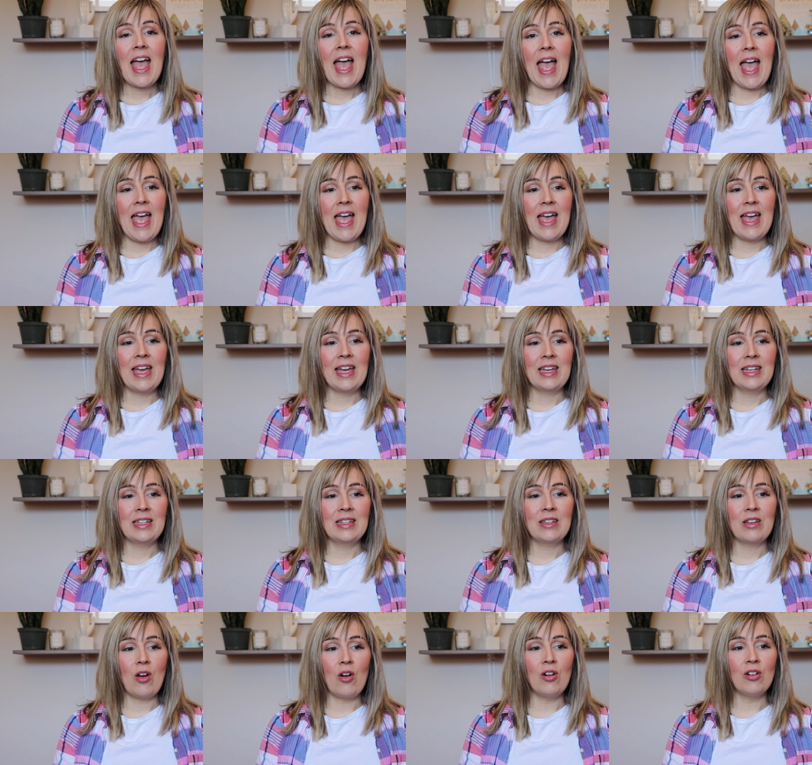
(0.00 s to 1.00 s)

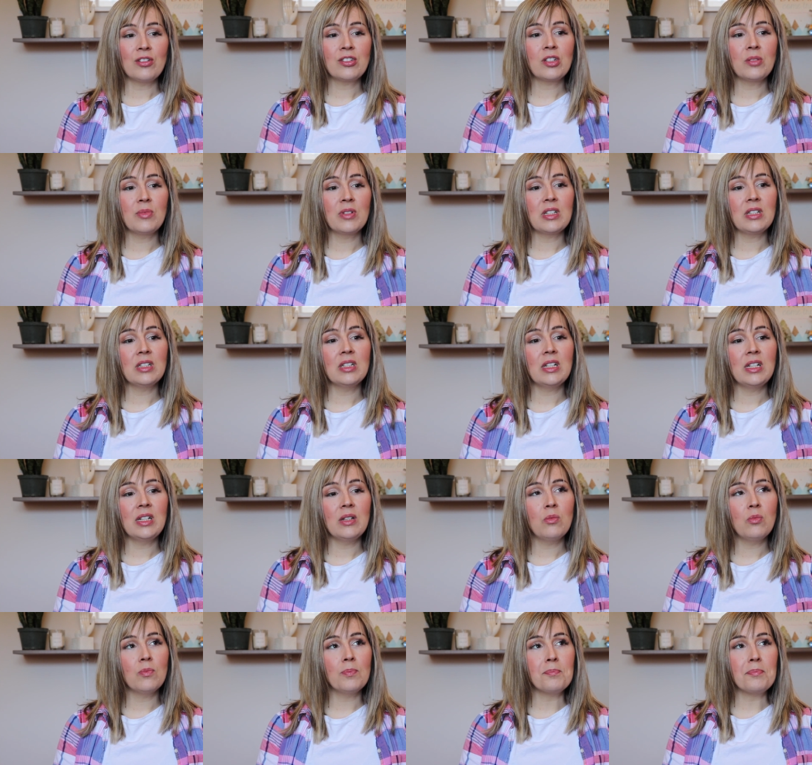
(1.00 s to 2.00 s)
And ultimately,
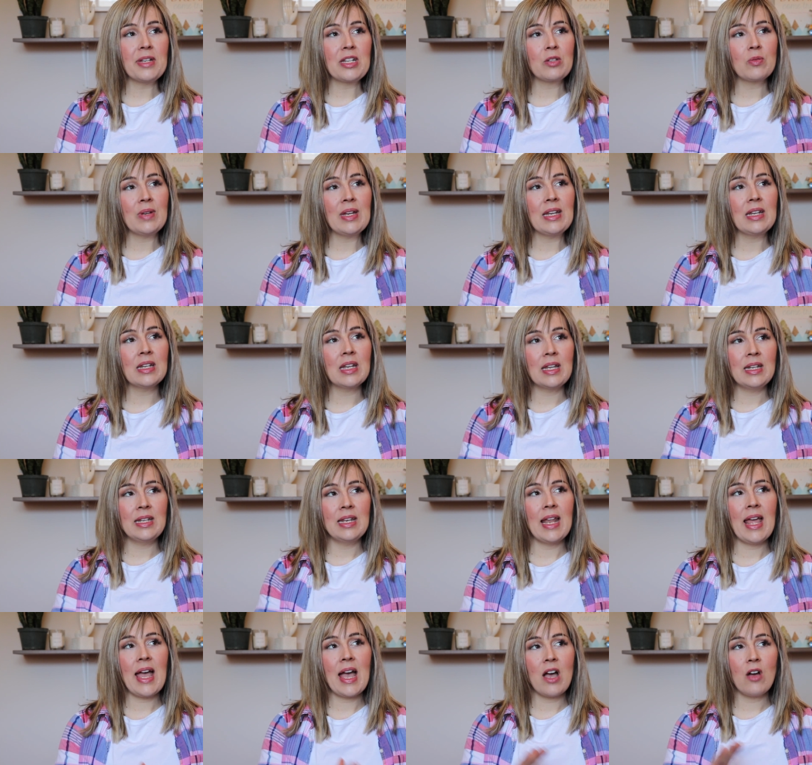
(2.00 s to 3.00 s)
between
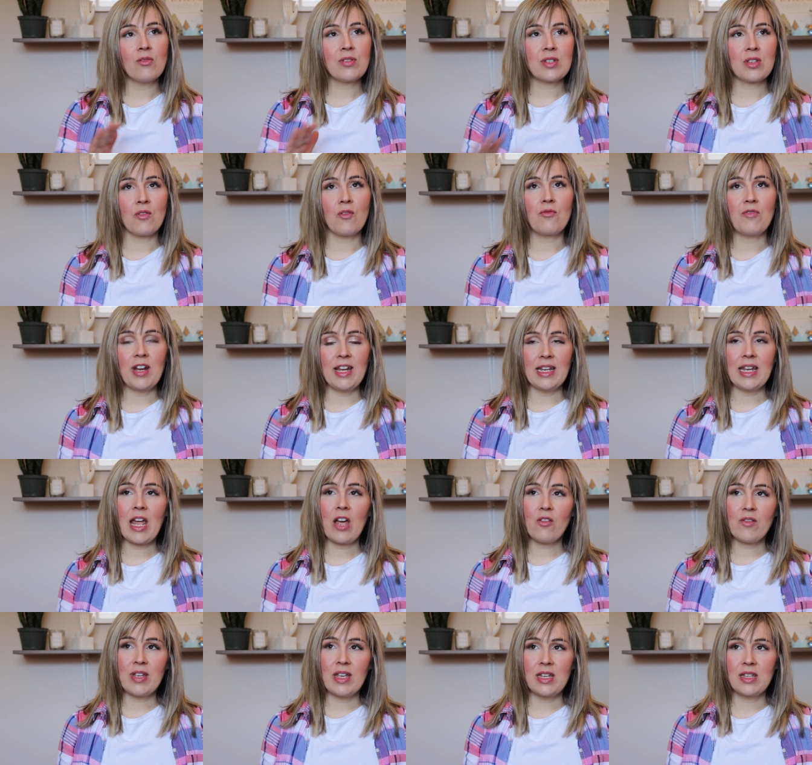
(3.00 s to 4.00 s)
now, so right
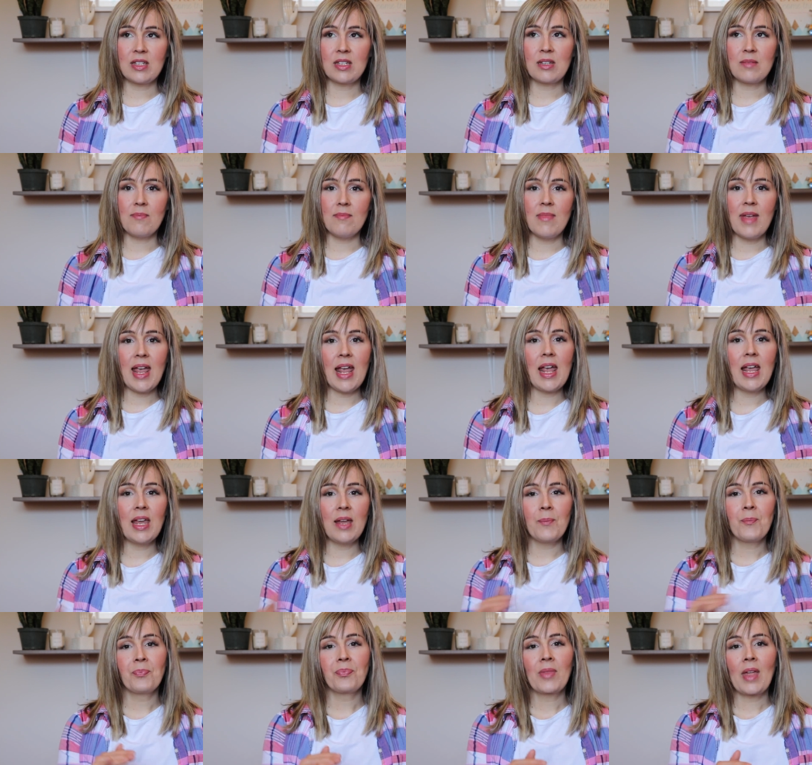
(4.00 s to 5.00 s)
now it's
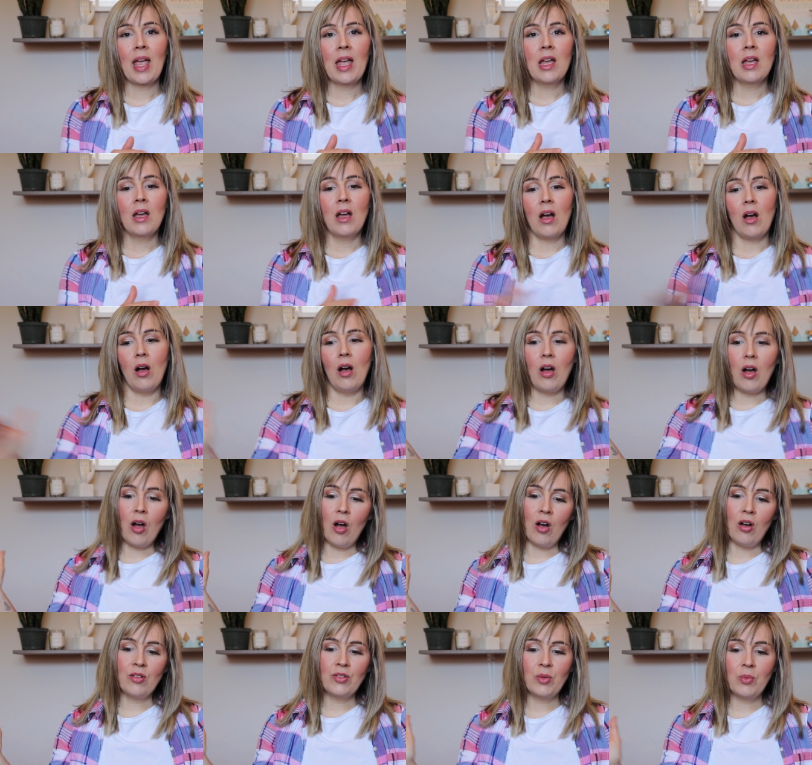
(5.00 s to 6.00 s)
May
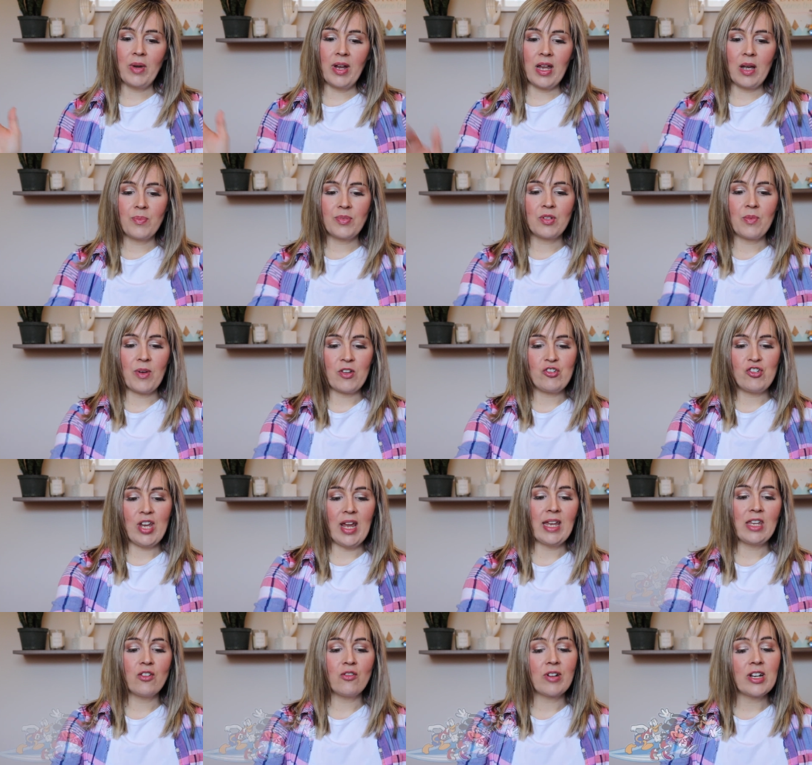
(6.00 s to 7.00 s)
all the way up to about
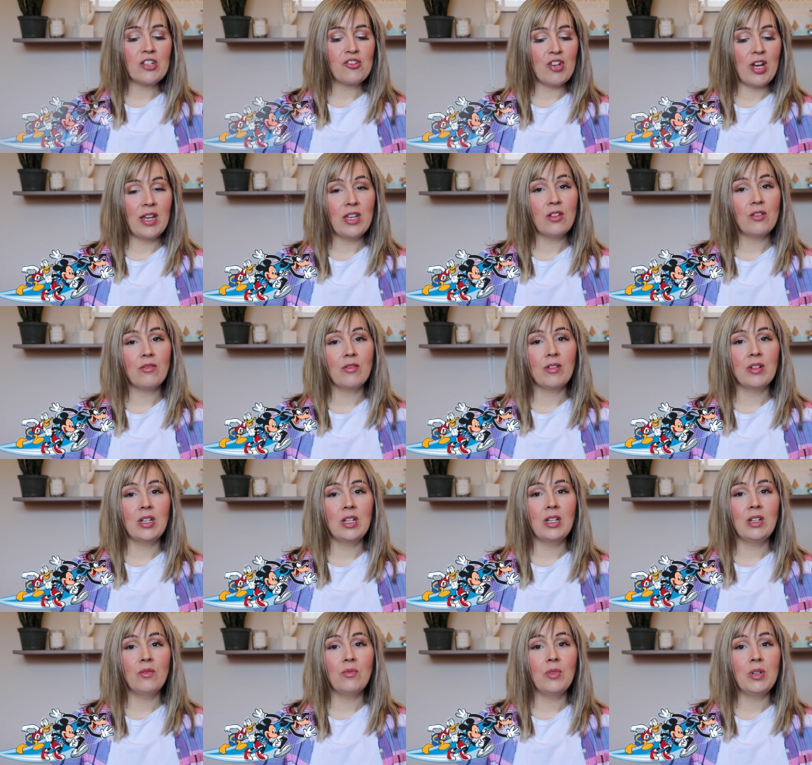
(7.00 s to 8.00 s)
January.
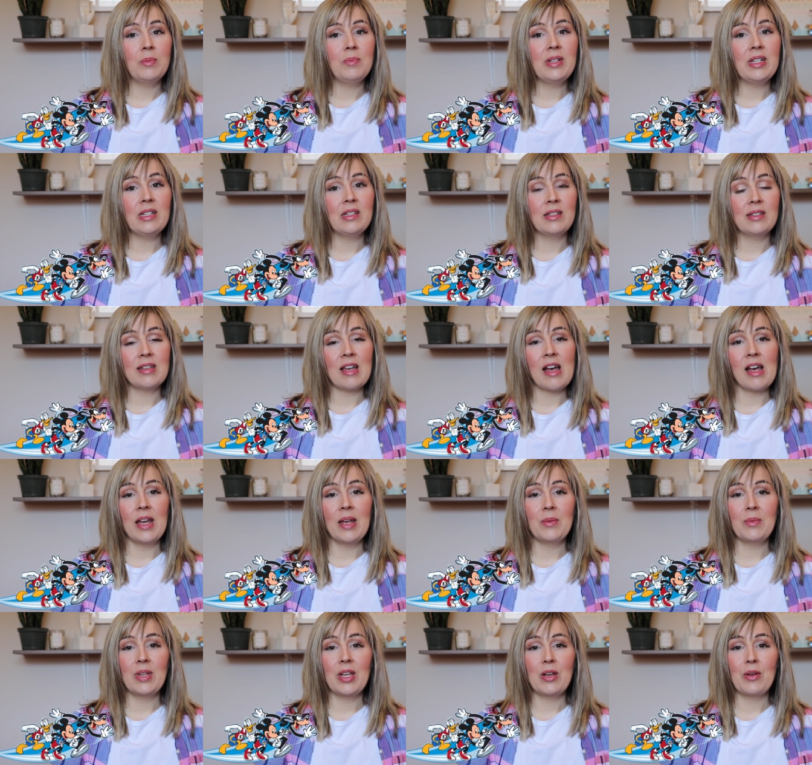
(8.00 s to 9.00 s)
January would be the
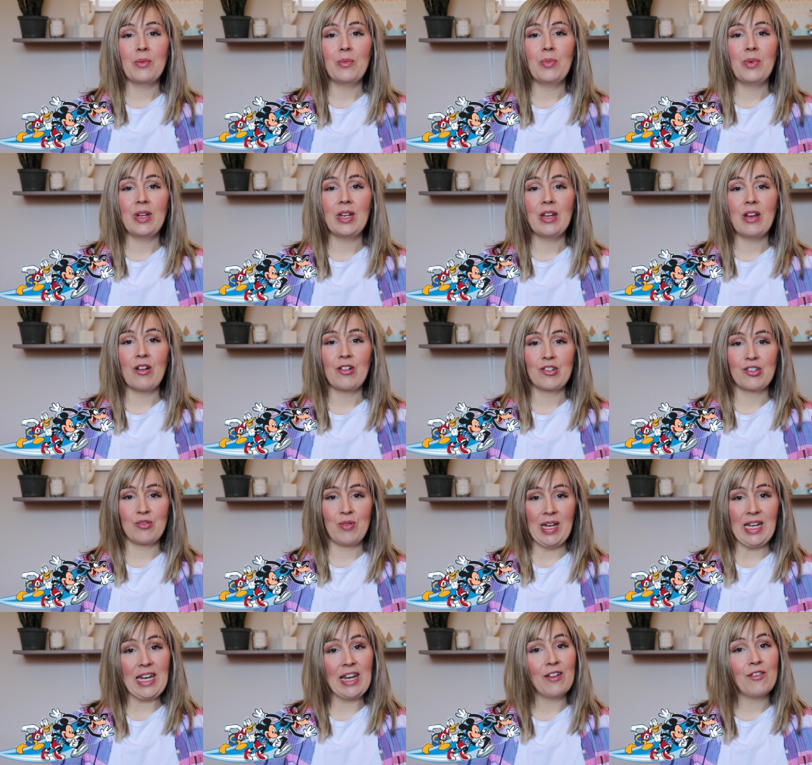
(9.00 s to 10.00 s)
time that we are
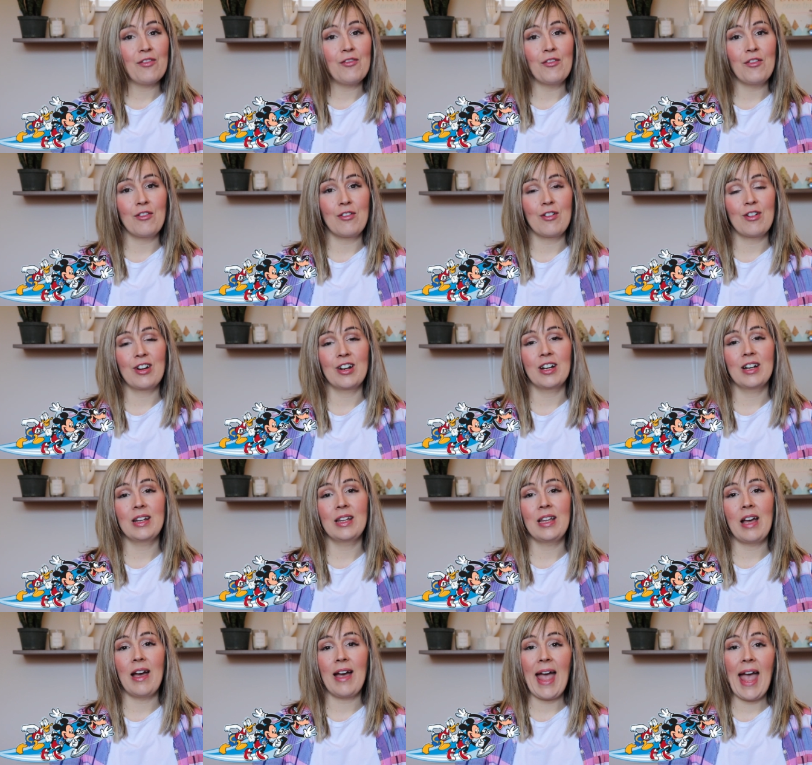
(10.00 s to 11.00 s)
training for
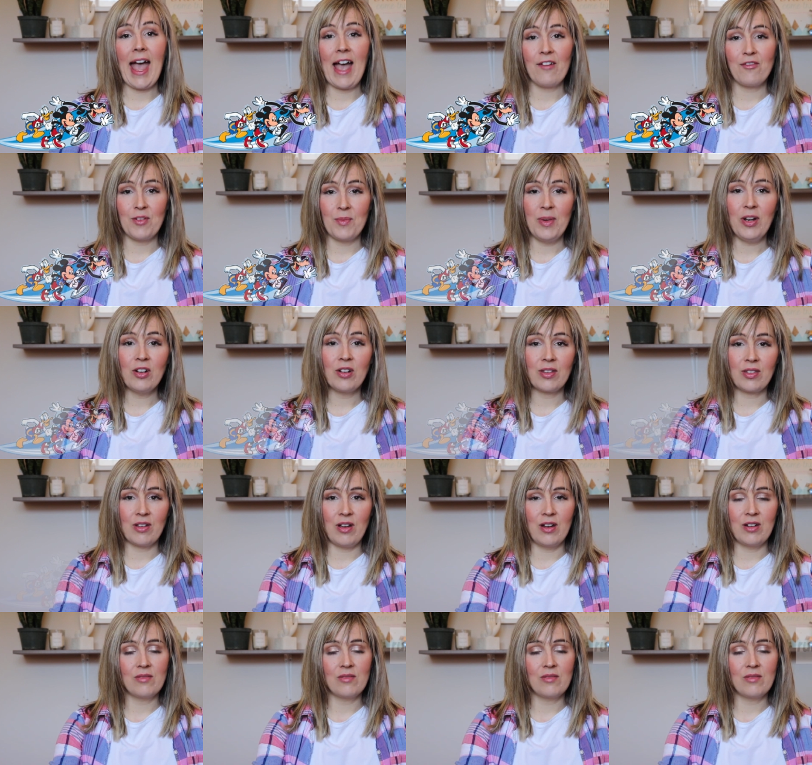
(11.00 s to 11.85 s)
a half a marathon.